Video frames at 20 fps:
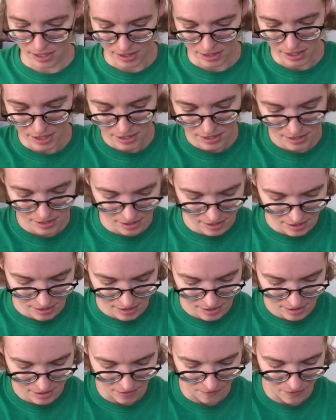This
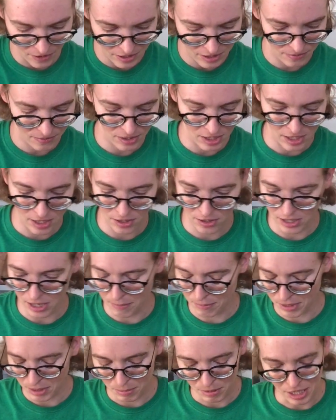is effectively another
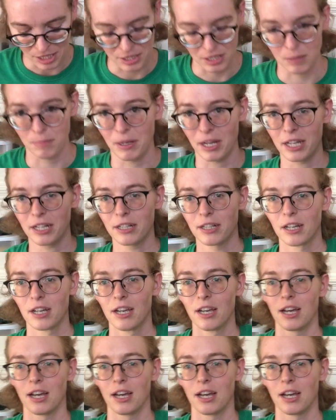empty project bag.